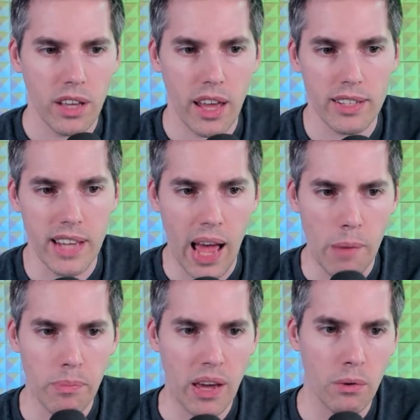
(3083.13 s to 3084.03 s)
And
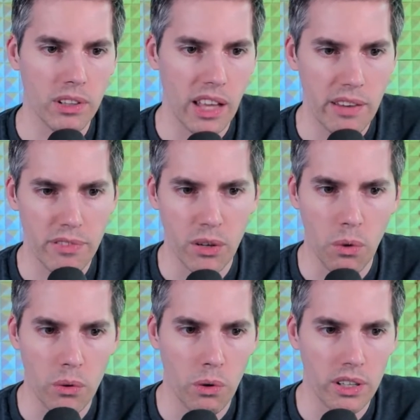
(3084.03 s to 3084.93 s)
tap. Pay 1 life. Get a
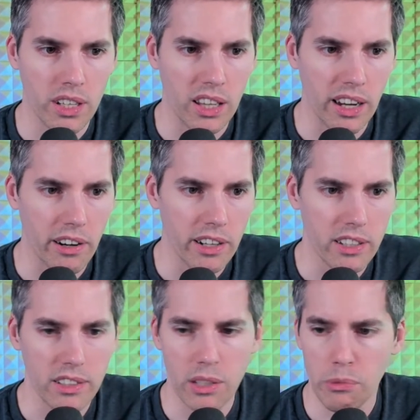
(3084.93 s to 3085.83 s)
1/1 cleric.
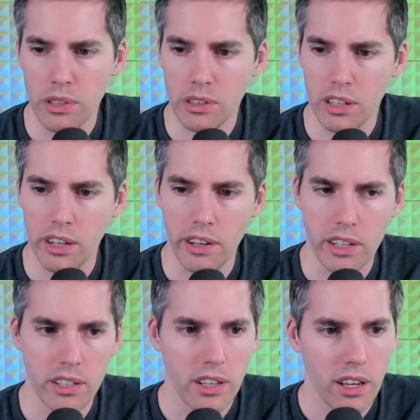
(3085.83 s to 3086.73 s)
Human
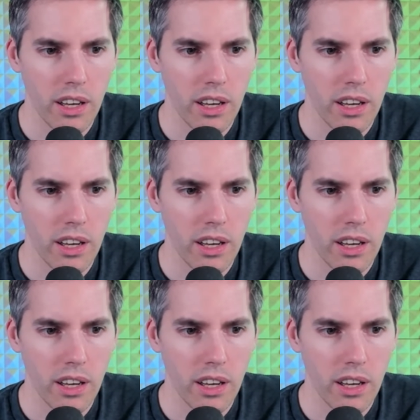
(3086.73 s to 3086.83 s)
cleric.